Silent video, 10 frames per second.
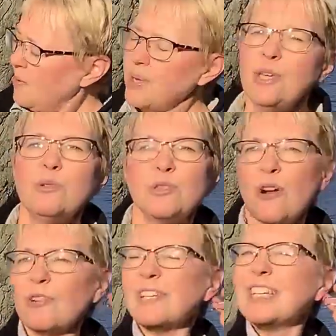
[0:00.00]
We use
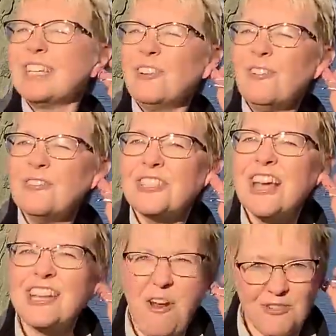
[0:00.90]
our ears
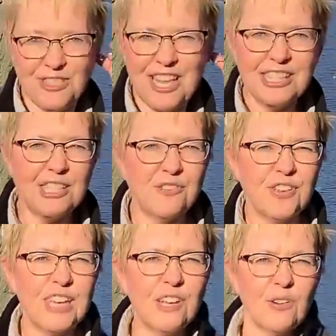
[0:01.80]
and our sense of
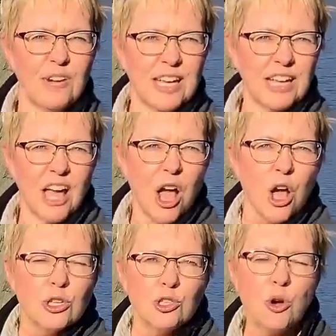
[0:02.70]
hearing.
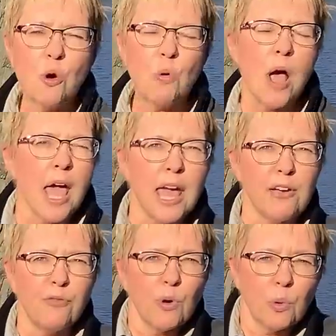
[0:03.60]
So
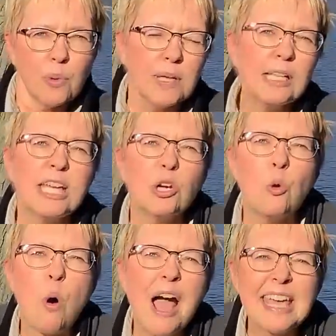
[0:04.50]
if we're really
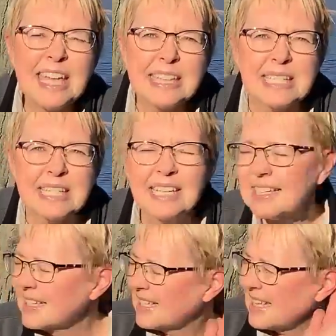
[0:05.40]
quiet
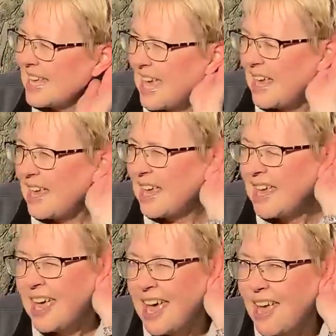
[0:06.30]

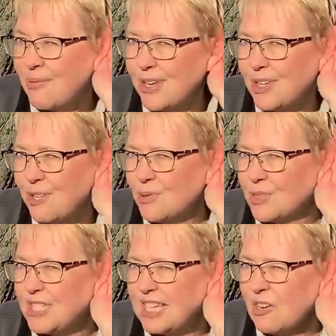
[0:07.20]
and we
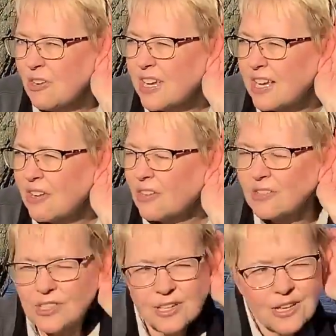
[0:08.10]
use deer
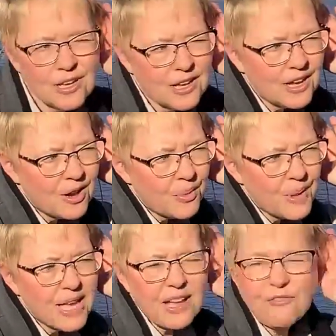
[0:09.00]
ears,
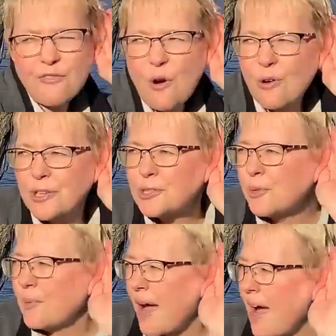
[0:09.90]
we can focus
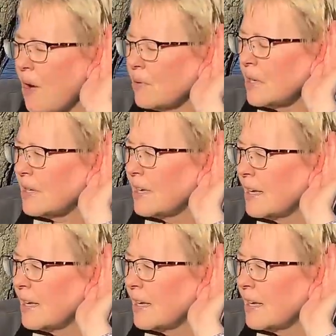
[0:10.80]
around.